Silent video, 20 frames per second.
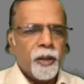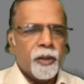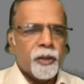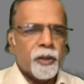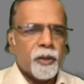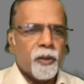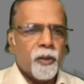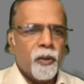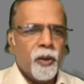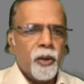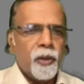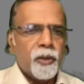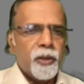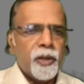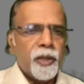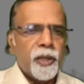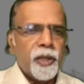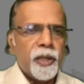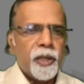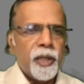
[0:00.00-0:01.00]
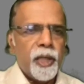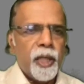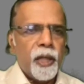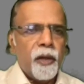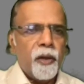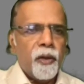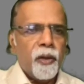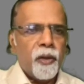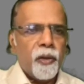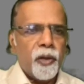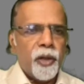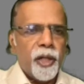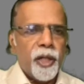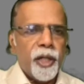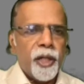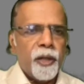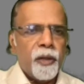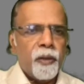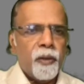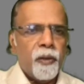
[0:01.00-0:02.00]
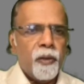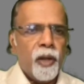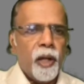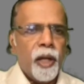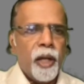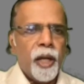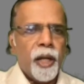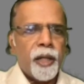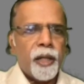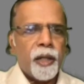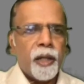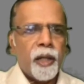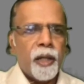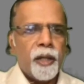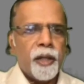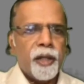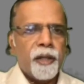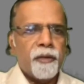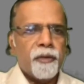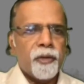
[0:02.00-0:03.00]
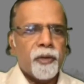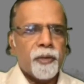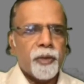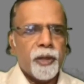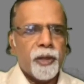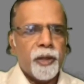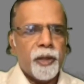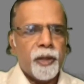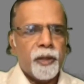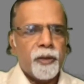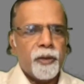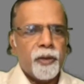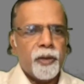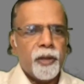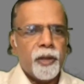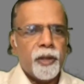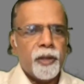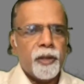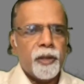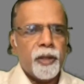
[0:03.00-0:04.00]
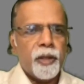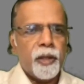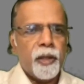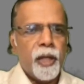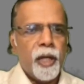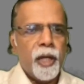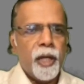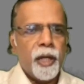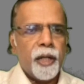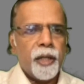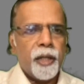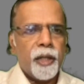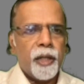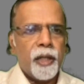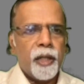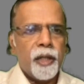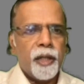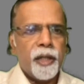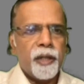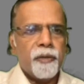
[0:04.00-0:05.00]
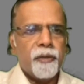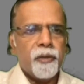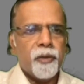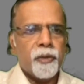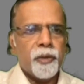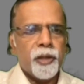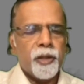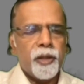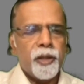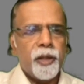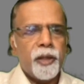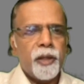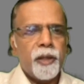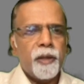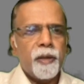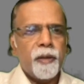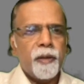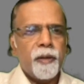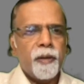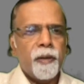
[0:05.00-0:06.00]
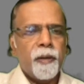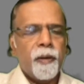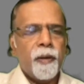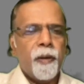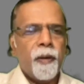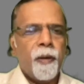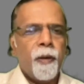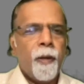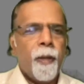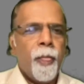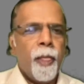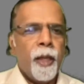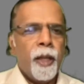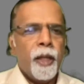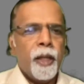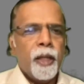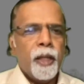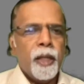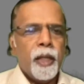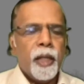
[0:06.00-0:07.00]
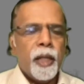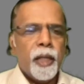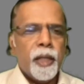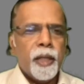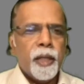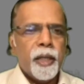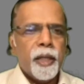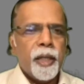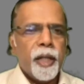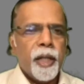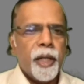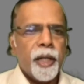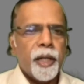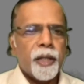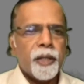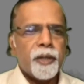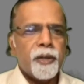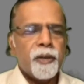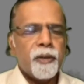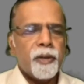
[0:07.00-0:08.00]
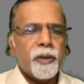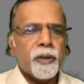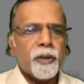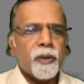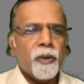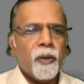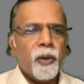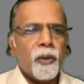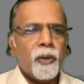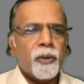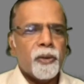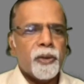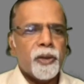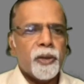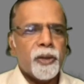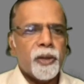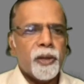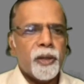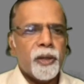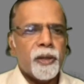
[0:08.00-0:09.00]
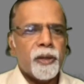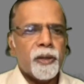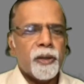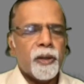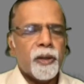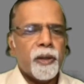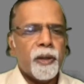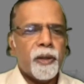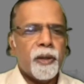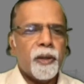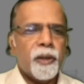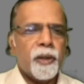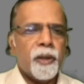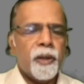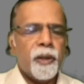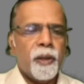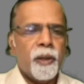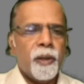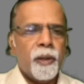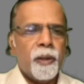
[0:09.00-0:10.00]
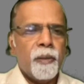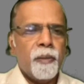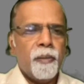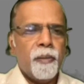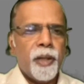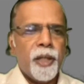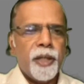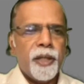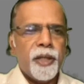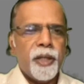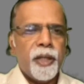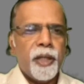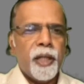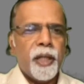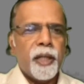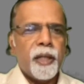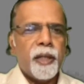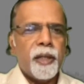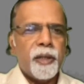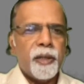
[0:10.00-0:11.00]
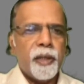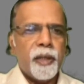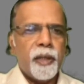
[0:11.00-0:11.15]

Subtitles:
Scoliosis is a rotatolateral deformity. So there is a lateral deformity, and the direction of the scoliosis is mentioned at